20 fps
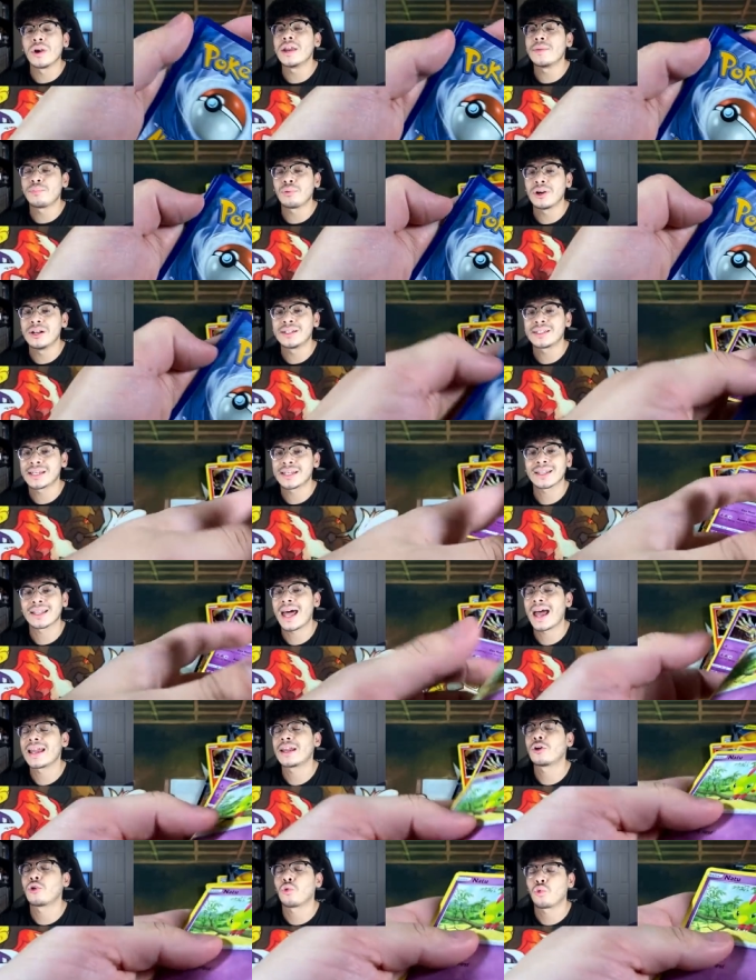reprinted
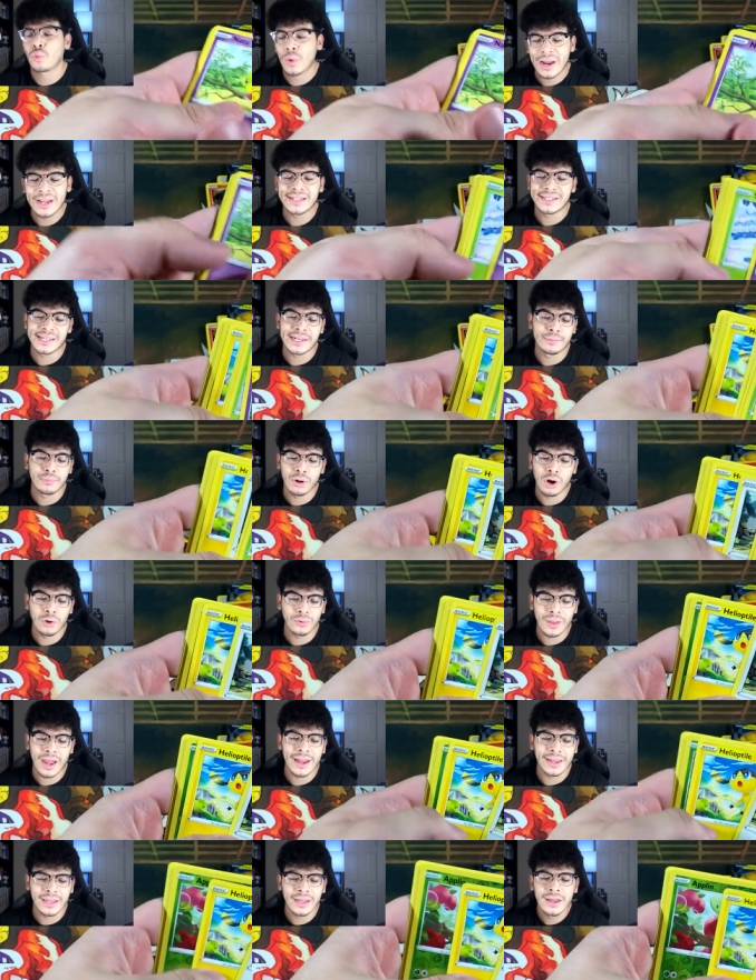like crazy, bro.
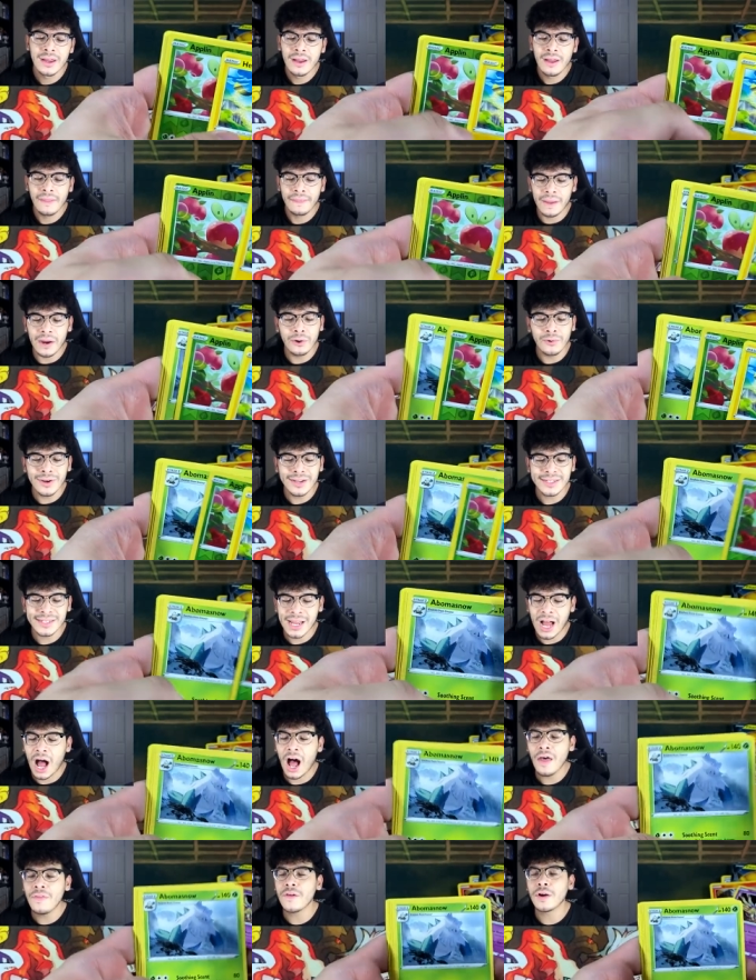Like, there is
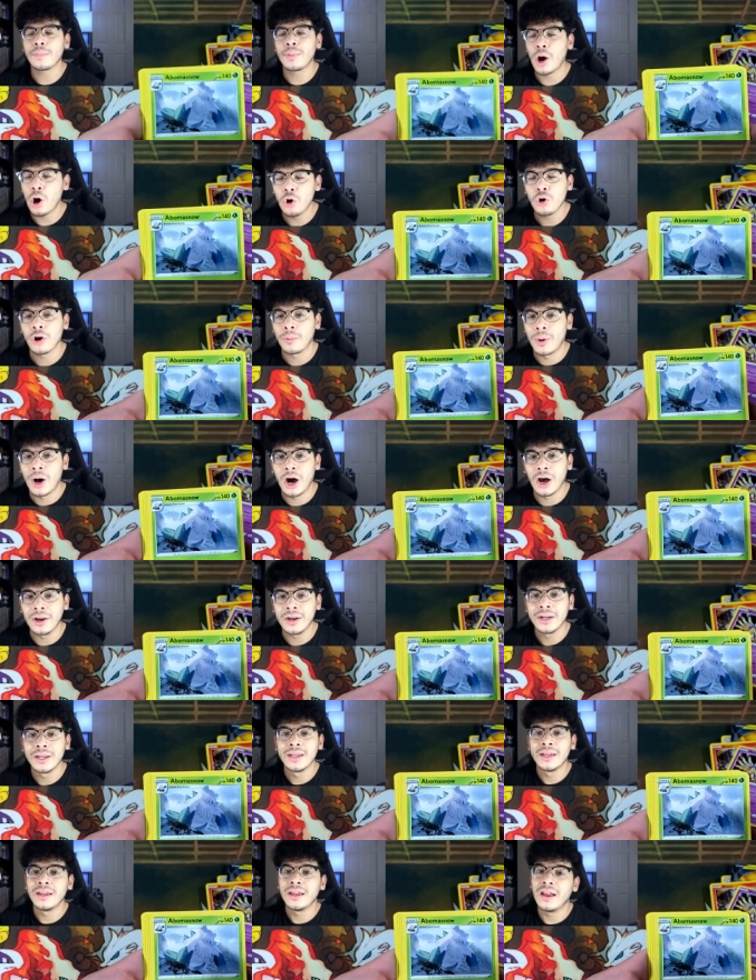other Pokemon
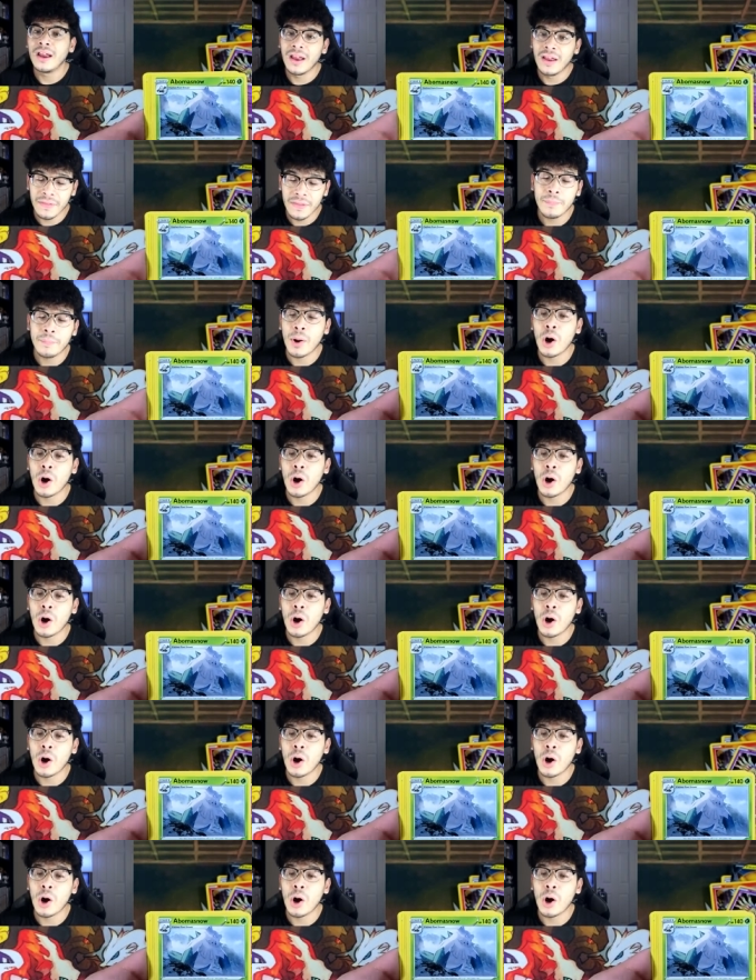in the